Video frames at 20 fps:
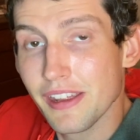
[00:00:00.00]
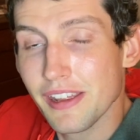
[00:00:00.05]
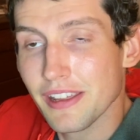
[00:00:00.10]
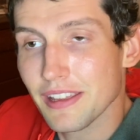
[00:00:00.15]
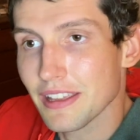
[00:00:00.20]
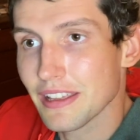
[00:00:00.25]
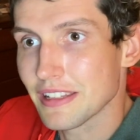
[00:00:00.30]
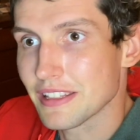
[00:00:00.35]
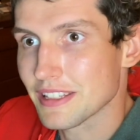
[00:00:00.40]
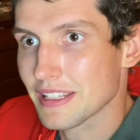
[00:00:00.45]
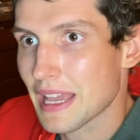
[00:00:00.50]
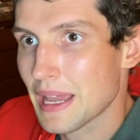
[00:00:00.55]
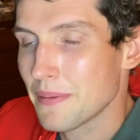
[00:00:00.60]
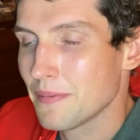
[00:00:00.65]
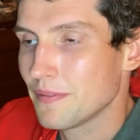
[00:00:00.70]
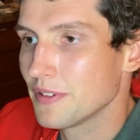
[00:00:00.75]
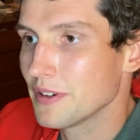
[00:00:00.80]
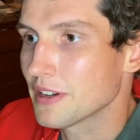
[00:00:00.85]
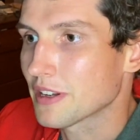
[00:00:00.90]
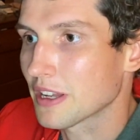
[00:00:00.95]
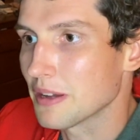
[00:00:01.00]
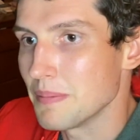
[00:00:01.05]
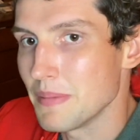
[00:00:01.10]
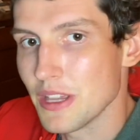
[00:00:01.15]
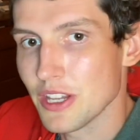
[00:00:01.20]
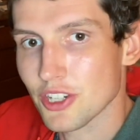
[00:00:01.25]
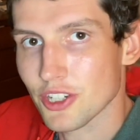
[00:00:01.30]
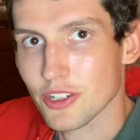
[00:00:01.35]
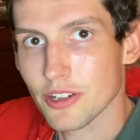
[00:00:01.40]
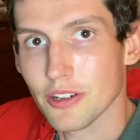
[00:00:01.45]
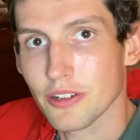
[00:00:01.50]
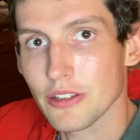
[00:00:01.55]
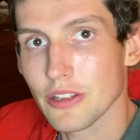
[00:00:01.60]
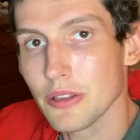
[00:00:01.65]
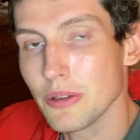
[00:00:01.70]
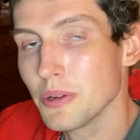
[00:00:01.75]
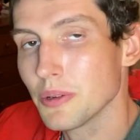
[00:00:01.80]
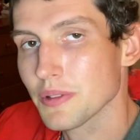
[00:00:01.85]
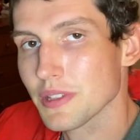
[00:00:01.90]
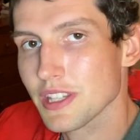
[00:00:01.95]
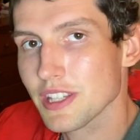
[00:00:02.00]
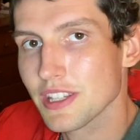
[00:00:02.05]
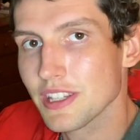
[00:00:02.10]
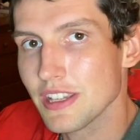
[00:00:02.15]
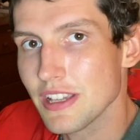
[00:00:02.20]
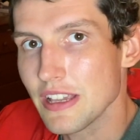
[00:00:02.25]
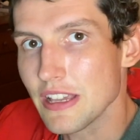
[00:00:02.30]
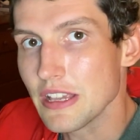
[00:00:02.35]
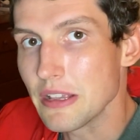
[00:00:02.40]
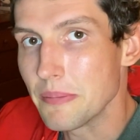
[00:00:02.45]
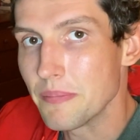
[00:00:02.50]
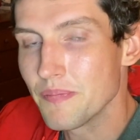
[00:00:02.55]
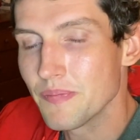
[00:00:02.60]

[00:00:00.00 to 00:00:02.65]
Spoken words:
it's time for a commissioner. You don't see